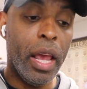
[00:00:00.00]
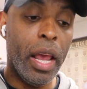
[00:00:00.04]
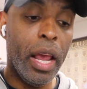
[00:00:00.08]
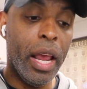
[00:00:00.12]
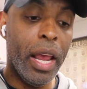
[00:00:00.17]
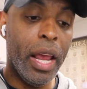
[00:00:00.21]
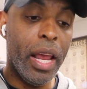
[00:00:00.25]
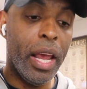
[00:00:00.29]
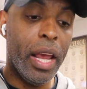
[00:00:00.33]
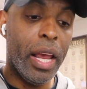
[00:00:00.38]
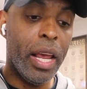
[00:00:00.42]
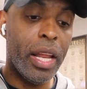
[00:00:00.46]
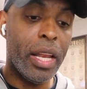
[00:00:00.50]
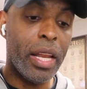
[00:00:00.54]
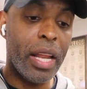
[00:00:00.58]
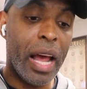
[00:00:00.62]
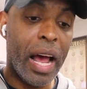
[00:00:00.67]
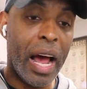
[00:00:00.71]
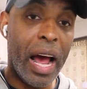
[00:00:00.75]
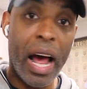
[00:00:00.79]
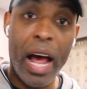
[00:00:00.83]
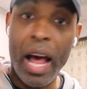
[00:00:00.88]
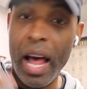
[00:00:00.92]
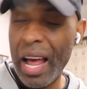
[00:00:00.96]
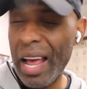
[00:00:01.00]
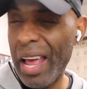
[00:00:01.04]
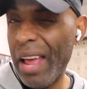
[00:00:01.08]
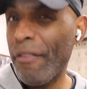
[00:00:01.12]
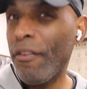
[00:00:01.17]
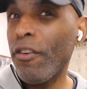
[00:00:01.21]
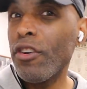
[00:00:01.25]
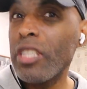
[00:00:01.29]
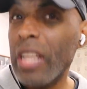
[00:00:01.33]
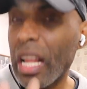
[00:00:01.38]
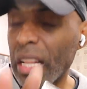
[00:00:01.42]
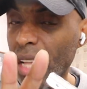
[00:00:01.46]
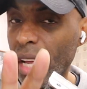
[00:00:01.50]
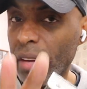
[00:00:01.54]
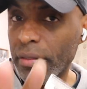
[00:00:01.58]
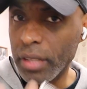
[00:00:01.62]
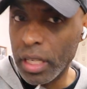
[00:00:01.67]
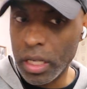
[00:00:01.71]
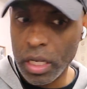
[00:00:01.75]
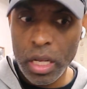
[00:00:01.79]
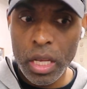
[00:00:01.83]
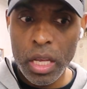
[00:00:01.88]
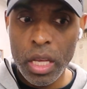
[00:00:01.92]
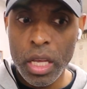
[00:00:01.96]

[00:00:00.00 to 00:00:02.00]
and at first I loved it,